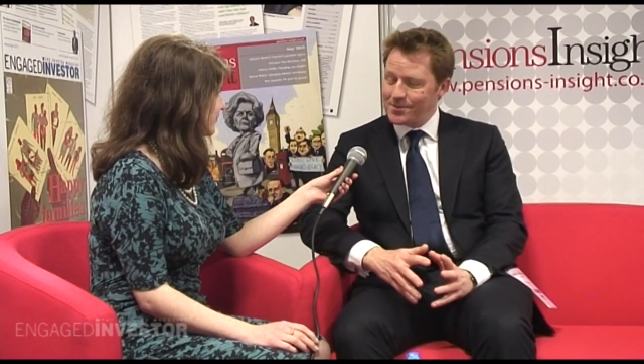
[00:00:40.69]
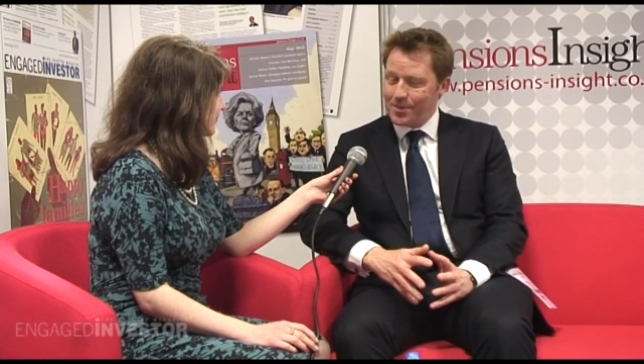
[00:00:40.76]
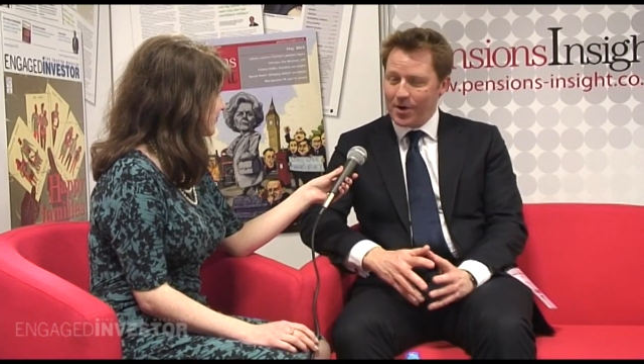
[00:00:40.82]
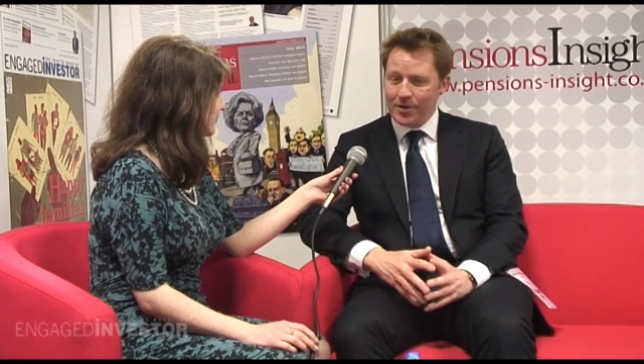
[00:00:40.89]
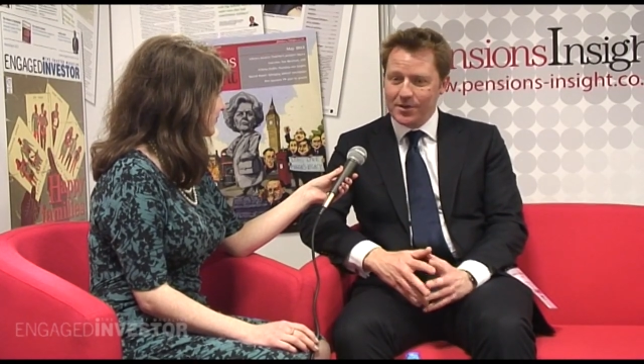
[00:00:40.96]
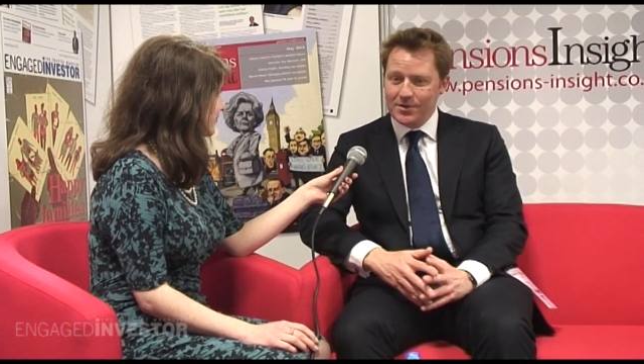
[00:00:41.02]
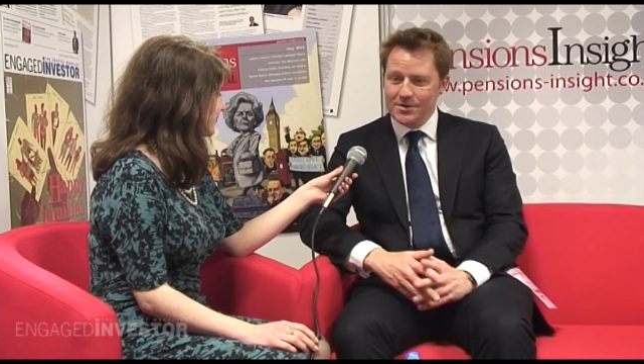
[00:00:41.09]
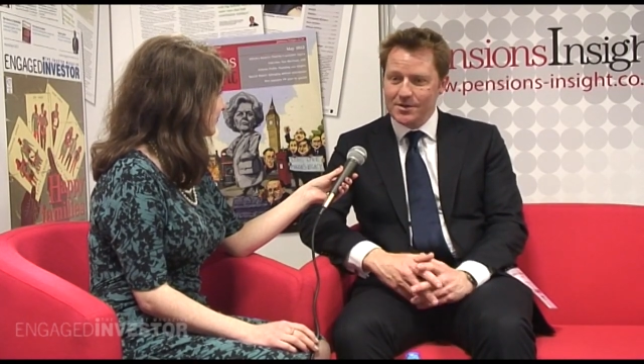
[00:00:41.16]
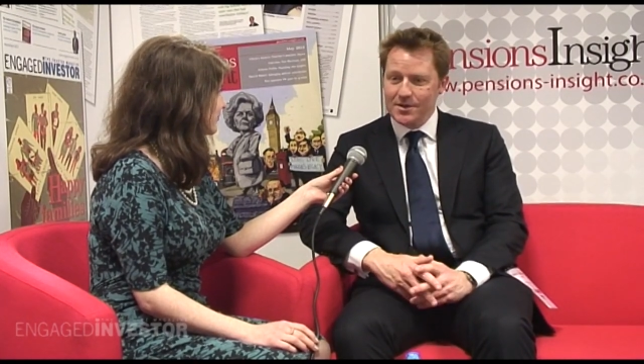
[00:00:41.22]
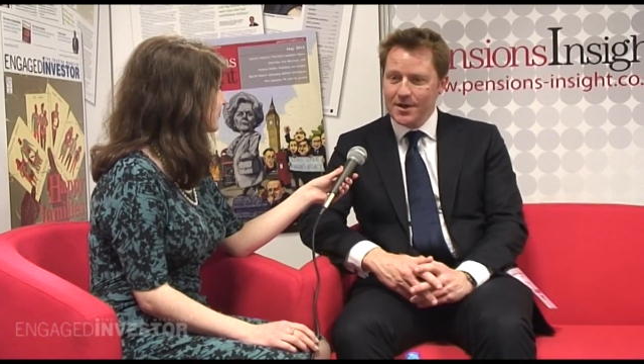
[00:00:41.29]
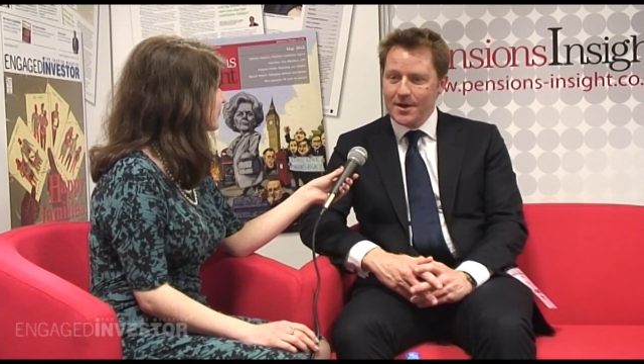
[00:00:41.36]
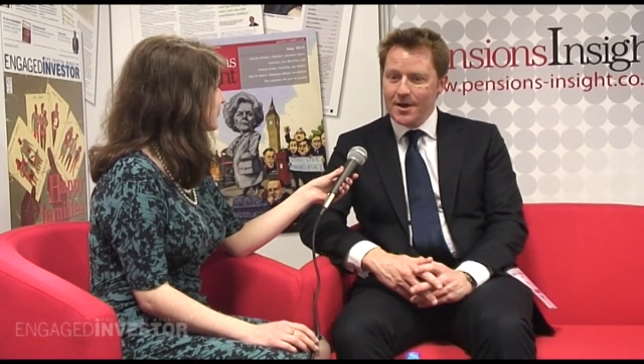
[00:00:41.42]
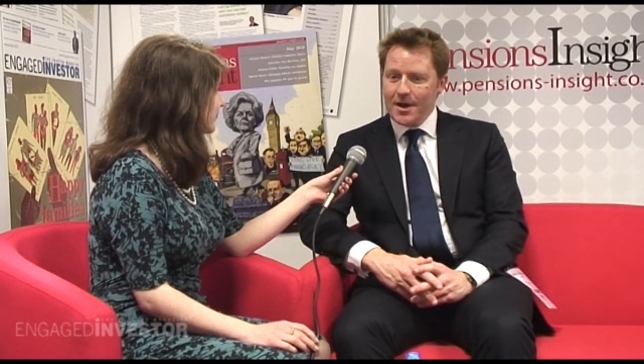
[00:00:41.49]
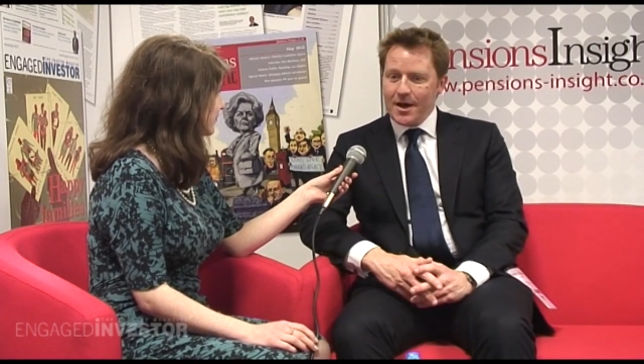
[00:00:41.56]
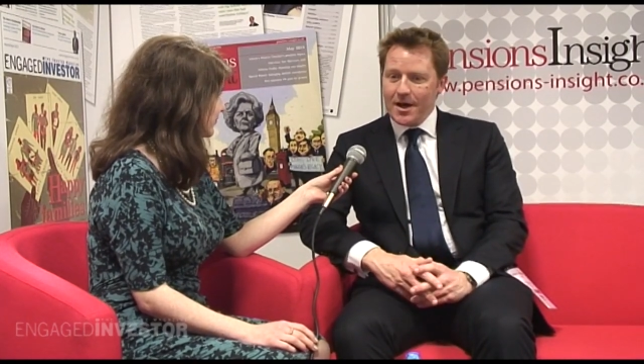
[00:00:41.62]
to bonds,
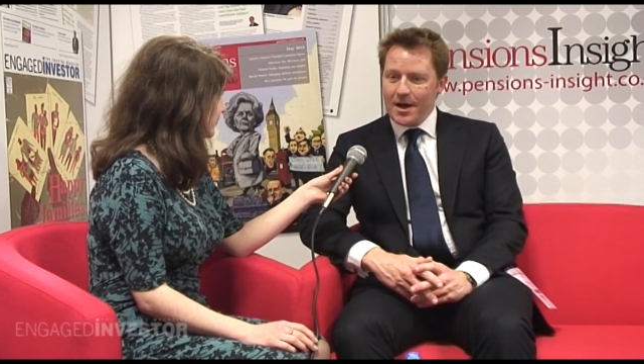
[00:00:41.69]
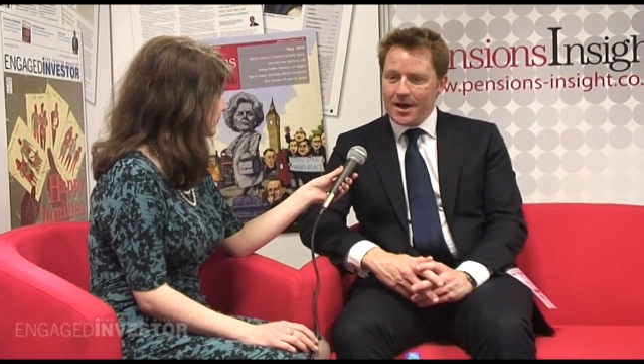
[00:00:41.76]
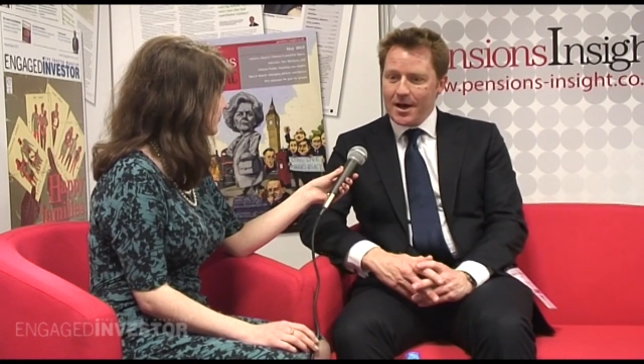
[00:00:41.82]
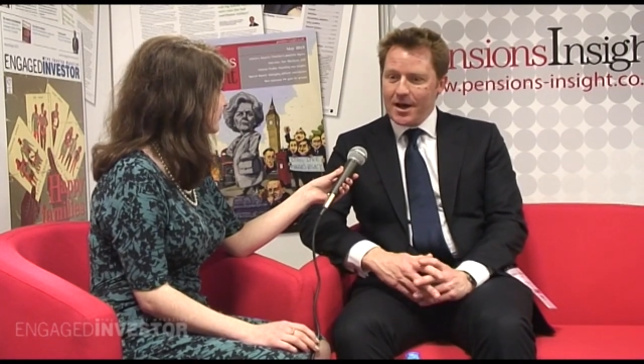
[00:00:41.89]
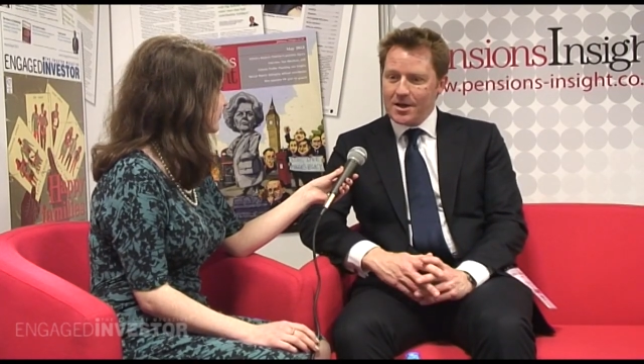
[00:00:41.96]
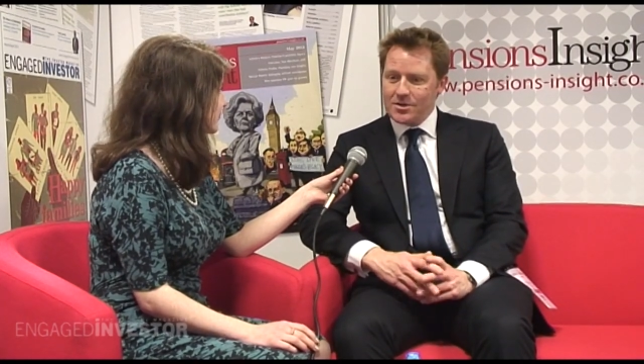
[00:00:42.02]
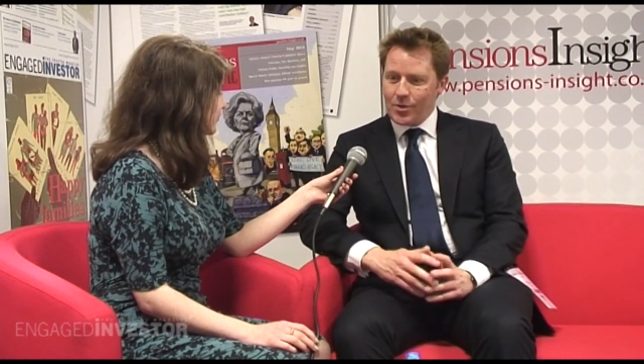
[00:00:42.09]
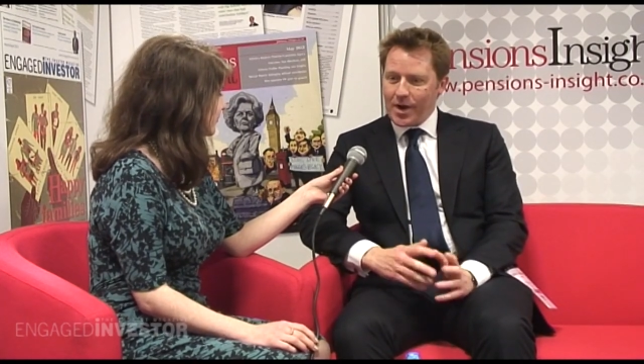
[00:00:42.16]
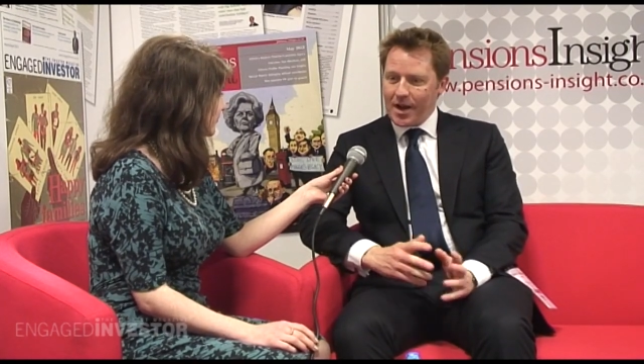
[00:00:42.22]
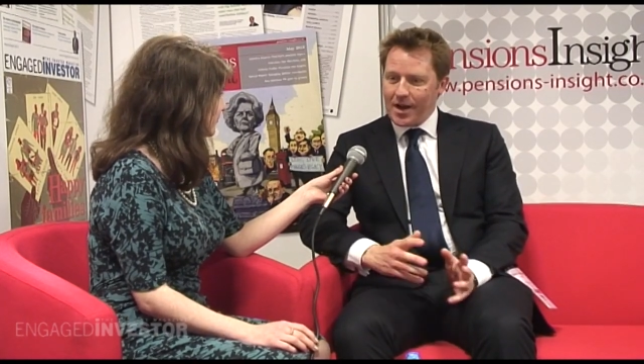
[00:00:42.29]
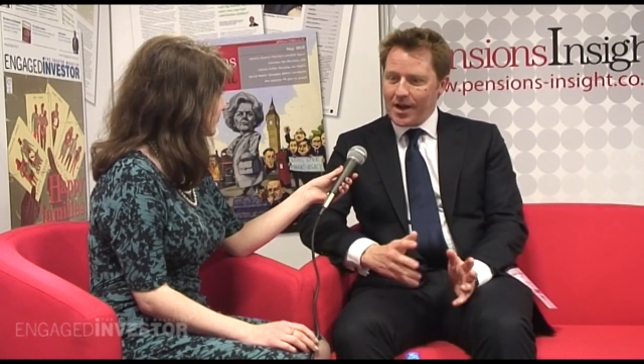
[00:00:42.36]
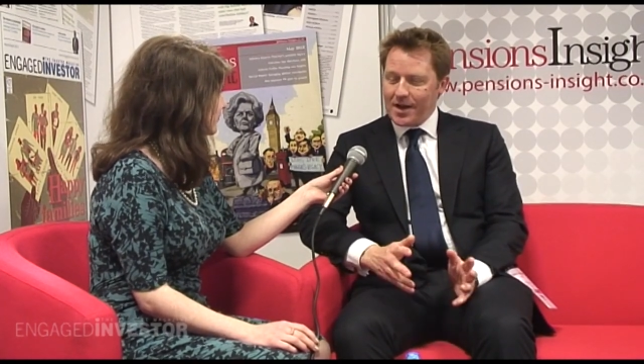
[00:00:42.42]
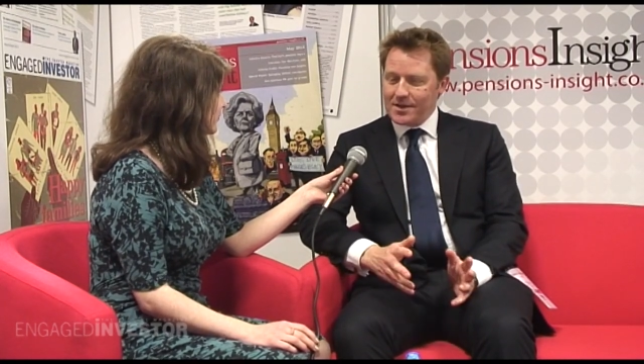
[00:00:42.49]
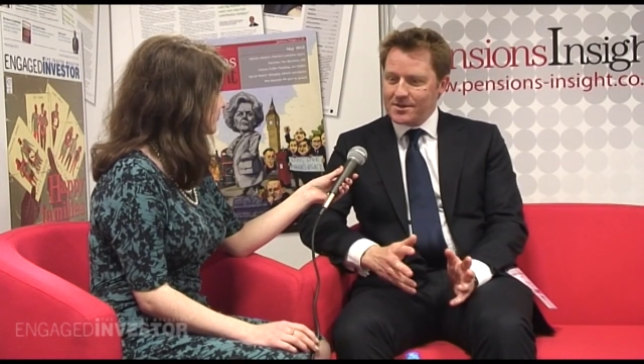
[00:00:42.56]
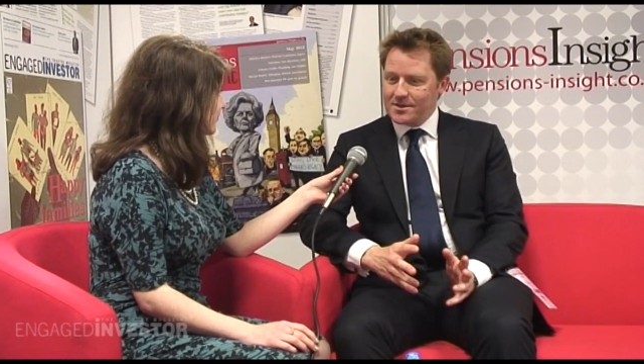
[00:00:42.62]
as well
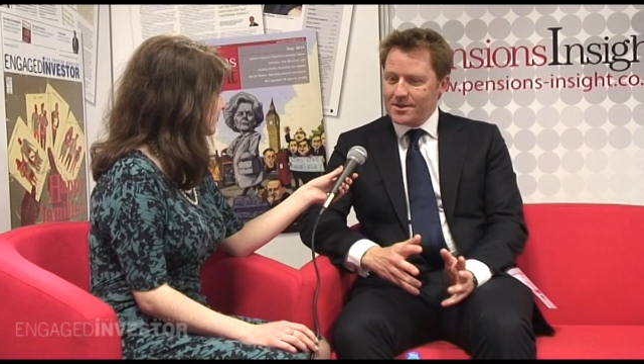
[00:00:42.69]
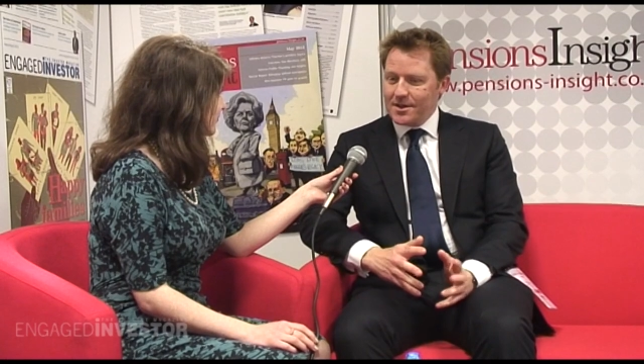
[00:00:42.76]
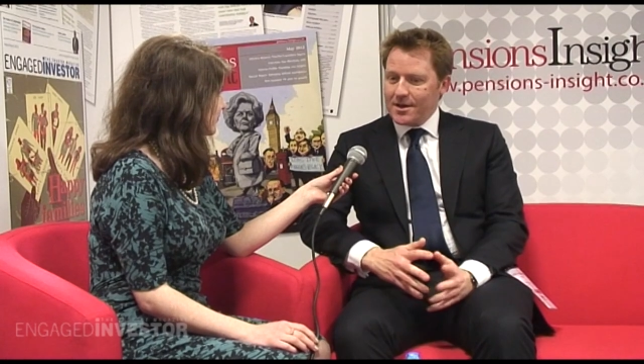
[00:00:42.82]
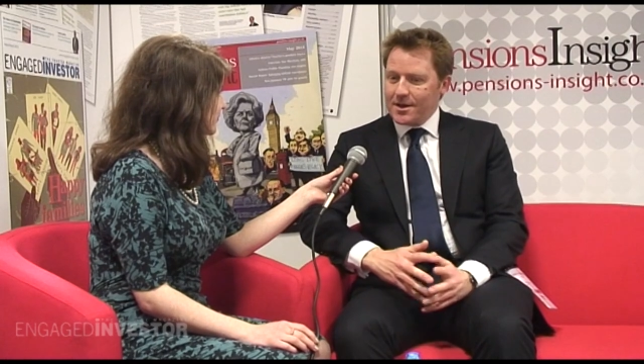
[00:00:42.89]
as